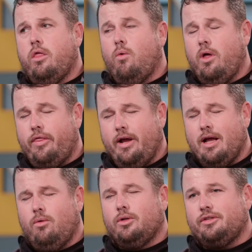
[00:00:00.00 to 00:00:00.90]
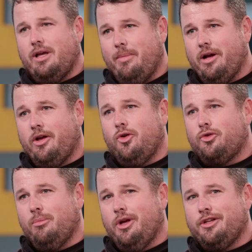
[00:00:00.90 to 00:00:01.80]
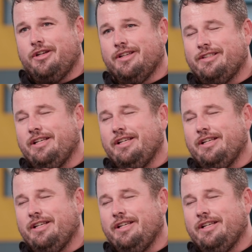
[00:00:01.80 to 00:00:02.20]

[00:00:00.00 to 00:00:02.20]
The one thing I will say about Coach Munch is